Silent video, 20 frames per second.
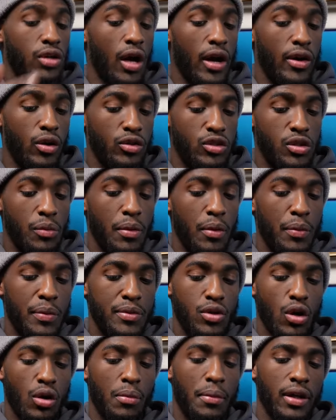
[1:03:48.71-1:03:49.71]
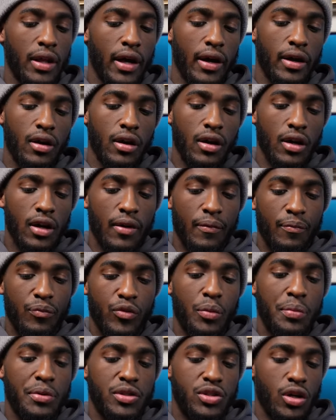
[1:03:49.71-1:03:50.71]
so I know some people be talking about like
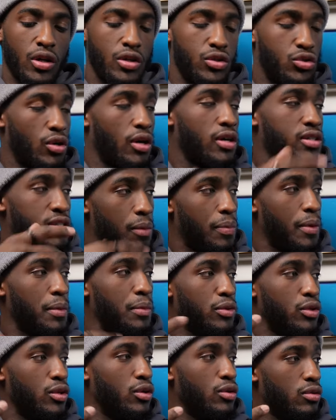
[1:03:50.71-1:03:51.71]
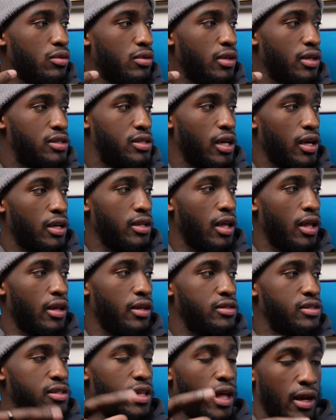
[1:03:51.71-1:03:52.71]
there be certain drugs that people do, like psychedelics,
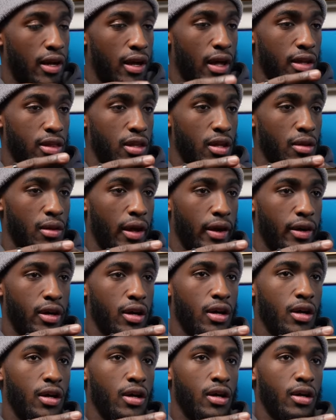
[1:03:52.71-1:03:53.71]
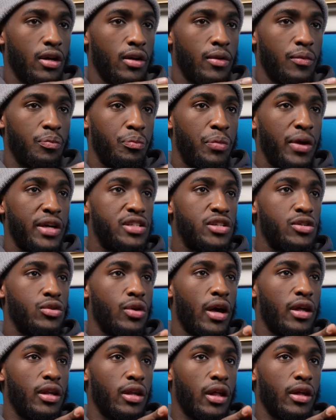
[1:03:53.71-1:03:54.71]
mm. that get that like basically you
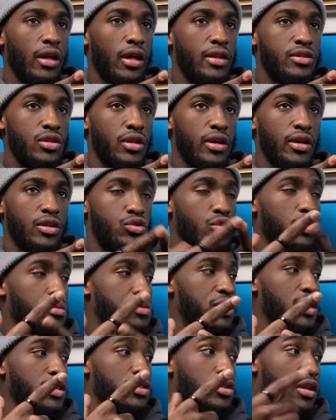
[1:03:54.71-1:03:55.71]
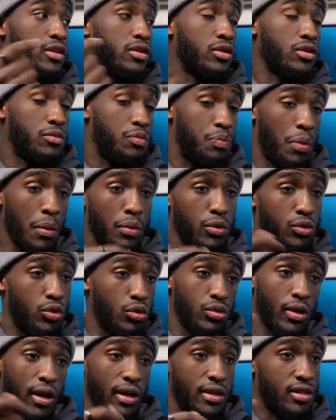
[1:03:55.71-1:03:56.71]
end like enter like a dream state. So like people do
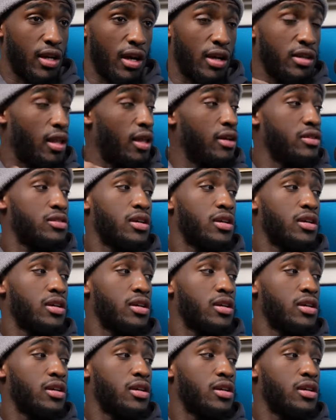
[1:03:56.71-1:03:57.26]
like psychedelics